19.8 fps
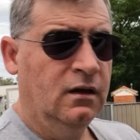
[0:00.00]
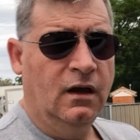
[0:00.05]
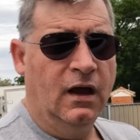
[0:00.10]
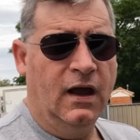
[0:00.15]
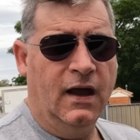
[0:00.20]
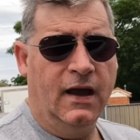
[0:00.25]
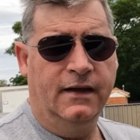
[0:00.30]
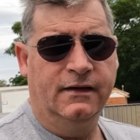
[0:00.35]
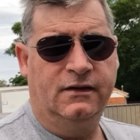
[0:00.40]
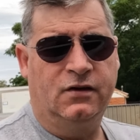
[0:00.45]

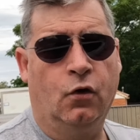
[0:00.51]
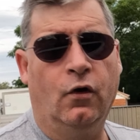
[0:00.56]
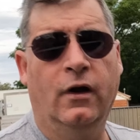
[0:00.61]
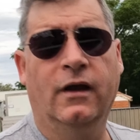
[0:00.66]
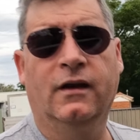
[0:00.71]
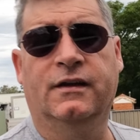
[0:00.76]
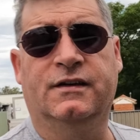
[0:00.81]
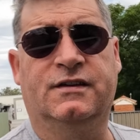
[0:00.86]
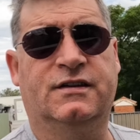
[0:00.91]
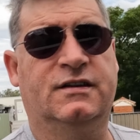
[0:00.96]
And
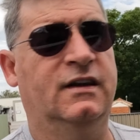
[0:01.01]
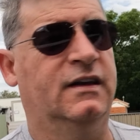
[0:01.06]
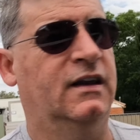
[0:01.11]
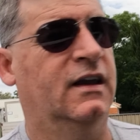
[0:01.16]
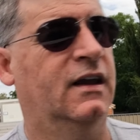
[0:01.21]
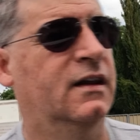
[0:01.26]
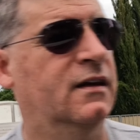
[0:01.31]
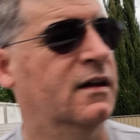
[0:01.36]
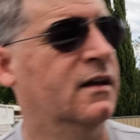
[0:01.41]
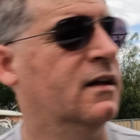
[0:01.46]
toilets,
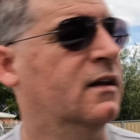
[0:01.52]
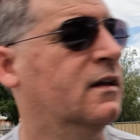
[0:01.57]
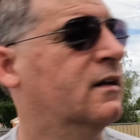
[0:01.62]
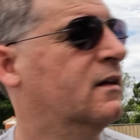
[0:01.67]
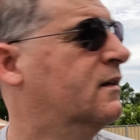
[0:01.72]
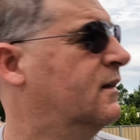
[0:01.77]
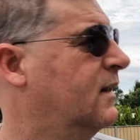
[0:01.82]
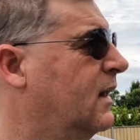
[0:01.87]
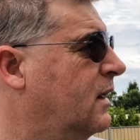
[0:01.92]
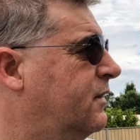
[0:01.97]
again,
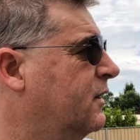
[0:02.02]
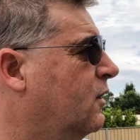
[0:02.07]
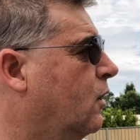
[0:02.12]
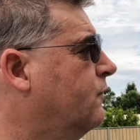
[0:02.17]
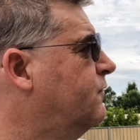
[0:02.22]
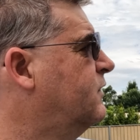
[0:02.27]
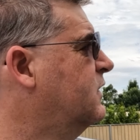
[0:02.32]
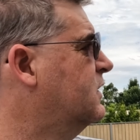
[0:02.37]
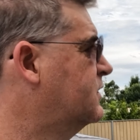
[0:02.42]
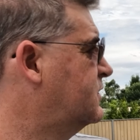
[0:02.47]
nothing
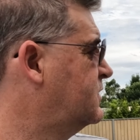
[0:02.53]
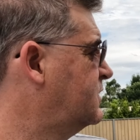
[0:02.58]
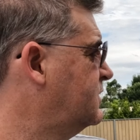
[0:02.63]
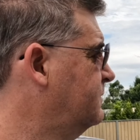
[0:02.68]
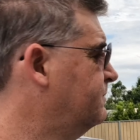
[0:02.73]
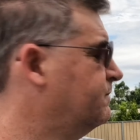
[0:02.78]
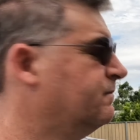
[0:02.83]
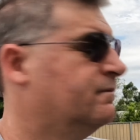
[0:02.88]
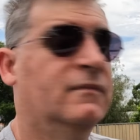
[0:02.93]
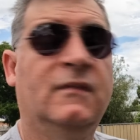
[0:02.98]
obvious.
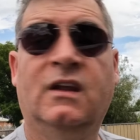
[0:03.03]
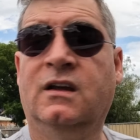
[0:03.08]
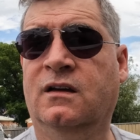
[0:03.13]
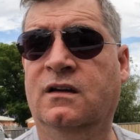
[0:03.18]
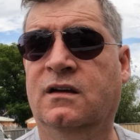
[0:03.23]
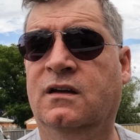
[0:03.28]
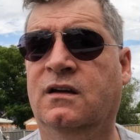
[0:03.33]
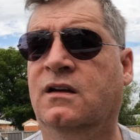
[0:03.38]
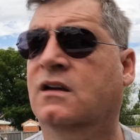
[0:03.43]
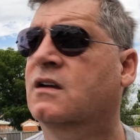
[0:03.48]

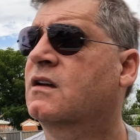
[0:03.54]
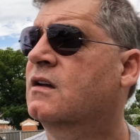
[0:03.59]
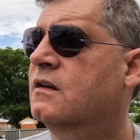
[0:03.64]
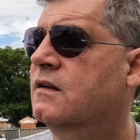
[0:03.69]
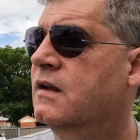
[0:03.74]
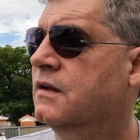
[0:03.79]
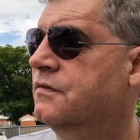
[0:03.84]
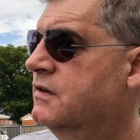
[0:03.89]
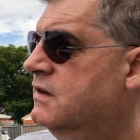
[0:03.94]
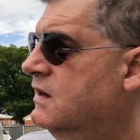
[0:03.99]

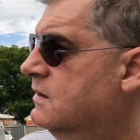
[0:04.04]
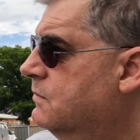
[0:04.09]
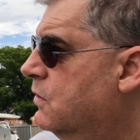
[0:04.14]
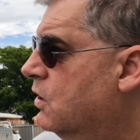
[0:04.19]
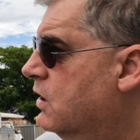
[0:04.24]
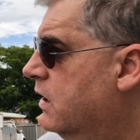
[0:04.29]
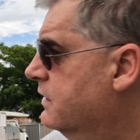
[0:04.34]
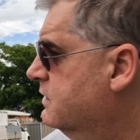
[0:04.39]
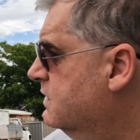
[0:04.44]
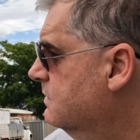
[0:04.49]
Nothing
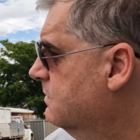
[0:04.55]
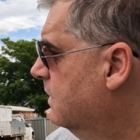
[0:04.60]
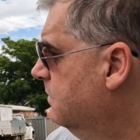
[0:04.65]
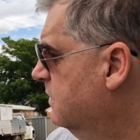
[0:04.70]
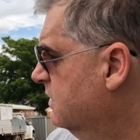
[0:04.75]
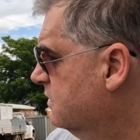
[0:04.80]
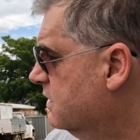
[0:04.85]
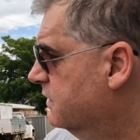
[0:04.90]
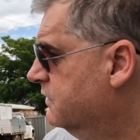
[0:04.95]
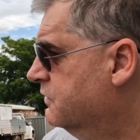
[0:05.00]
nearby, except
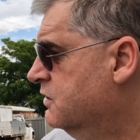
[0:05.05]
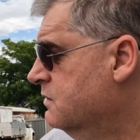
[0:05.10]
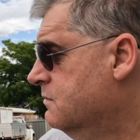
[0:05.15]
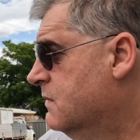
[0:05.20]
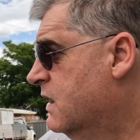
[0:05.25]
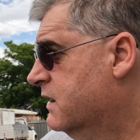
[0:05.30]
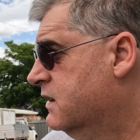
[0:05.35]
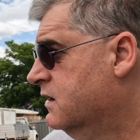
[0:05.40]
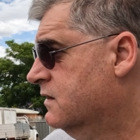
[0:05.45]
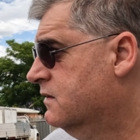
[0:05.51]
maybe inside the
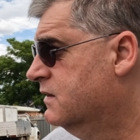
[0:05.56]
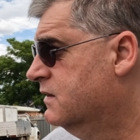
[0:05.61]
supermarket,